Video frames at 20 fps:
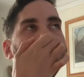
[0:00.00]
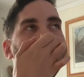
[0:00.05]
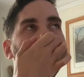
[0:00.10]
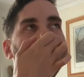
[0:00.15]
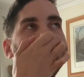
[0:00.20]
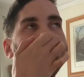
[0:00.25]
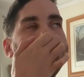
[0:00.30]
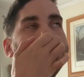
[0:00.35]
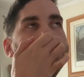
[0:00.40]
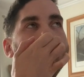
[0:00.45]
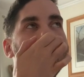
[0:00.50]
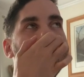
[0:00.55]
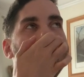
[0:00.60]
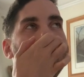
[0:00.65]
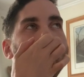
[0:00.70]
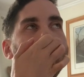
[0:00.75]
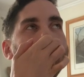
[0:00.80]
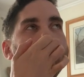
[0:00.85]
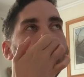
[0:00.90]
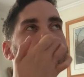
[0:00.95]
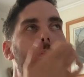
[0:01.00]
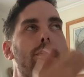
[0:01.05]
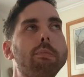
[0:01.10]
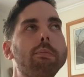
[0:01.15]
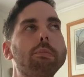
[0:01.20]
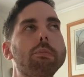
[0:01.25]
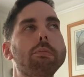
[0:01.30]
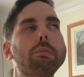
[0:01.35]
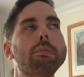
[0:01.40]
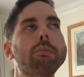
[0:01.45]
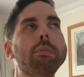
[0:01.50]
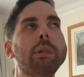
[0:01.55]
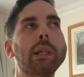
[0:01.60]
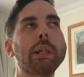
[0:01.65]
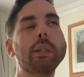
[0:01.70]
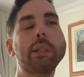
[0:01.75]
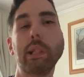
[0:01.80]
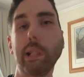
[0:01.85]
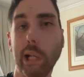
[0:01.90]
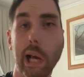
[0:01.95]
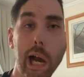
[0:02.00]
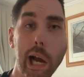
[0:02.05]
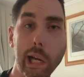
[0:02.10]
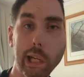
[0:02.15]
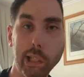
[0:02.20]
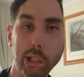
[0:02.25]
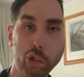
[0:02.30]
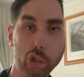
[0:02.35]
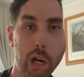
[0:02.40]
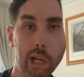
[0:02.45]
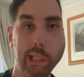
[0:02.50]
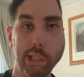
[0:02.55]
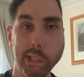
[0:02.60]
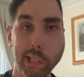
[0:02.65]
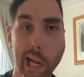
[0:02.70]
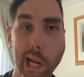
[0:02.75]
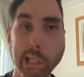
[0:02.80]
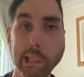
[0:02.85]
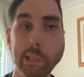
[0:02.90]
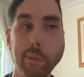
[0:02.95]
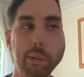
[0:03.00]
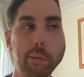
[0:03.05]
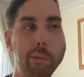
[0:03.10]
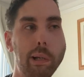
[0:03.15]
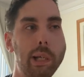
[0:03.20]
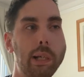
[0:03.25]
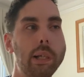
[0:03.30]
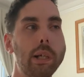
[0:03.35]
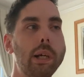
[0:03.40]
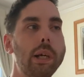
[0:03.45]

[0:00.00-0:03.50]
where the guy tried to dance with me.